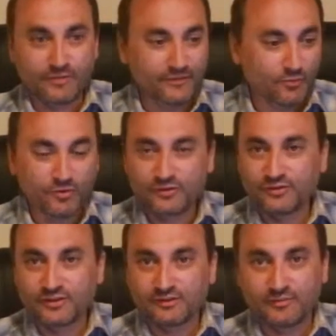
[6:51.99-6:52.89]
Every word
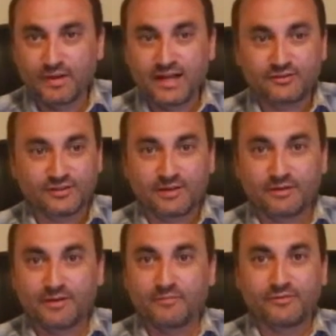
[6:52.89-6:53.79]
you can imagine is coming
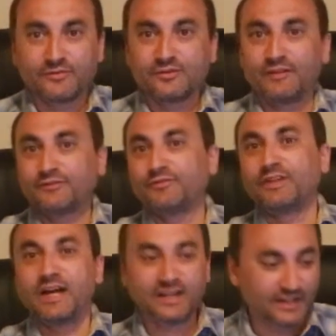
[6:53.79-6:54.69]
out. And stuff's
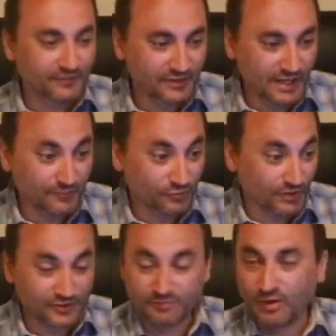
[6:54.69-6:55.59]
flying in every damn
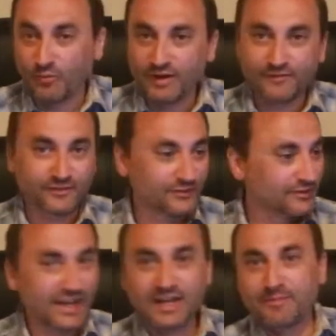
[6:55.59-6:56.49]
direction. My wife is
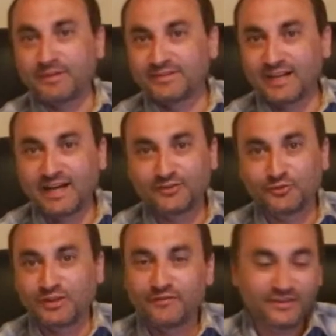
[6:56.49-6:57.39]
staying at my side,
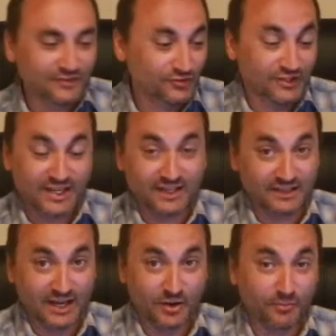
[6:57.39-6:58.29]
doing everything she can
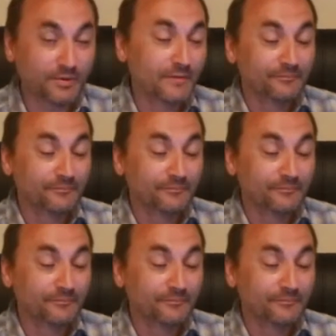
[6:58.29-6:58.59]
to help.